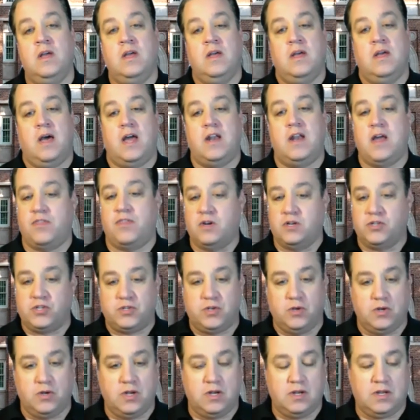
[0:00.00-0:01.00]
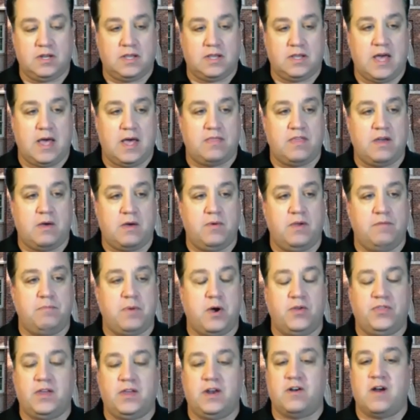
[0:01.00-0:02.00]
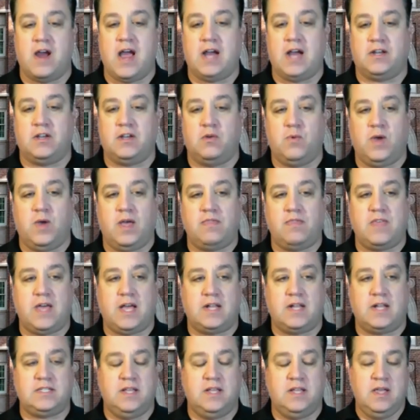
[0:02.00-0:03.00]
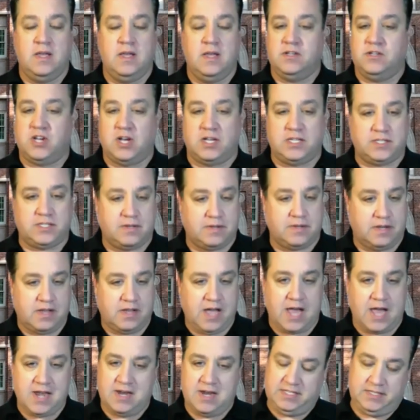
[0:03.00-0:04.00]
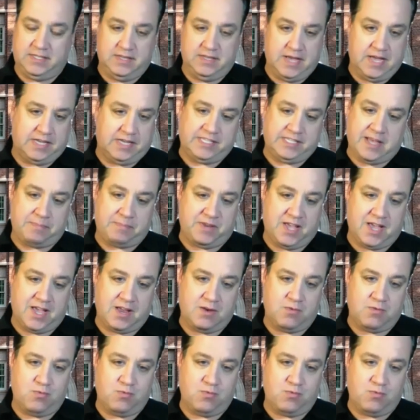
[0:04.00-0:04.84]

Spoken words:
Another student that we both interacted with that just got accepted